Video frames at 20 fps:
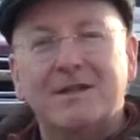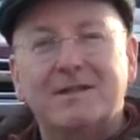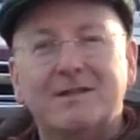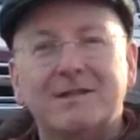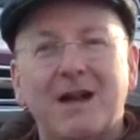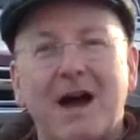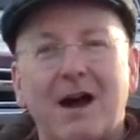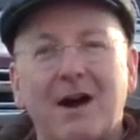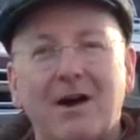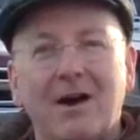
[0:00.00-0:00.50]

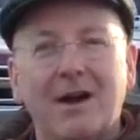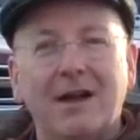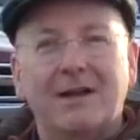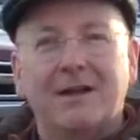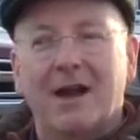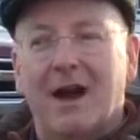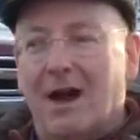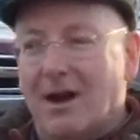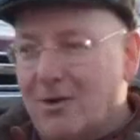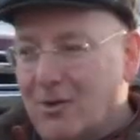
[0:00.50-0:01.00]
It's not
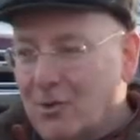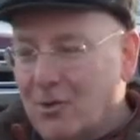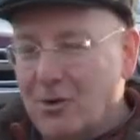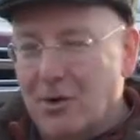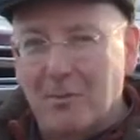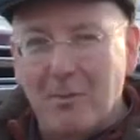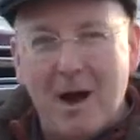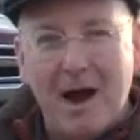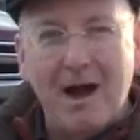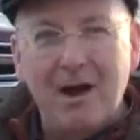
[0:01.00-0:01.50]
like a
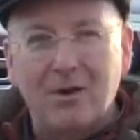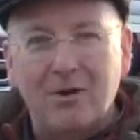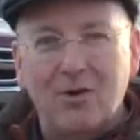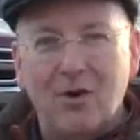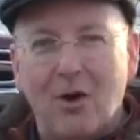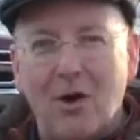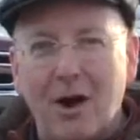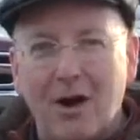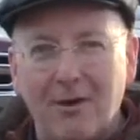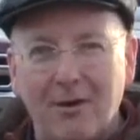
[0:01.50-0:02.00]
quarter-mile
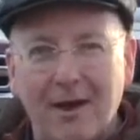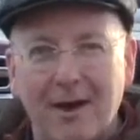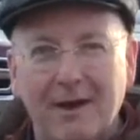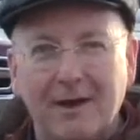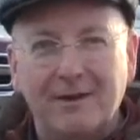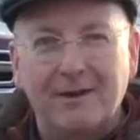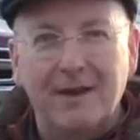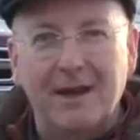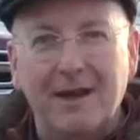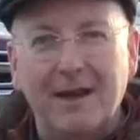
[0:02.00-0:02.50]
car or
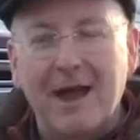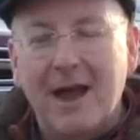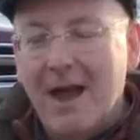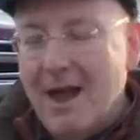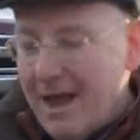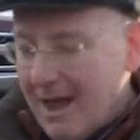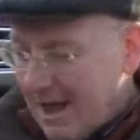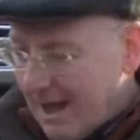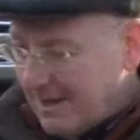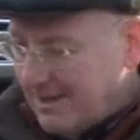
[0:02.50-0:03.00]
anything.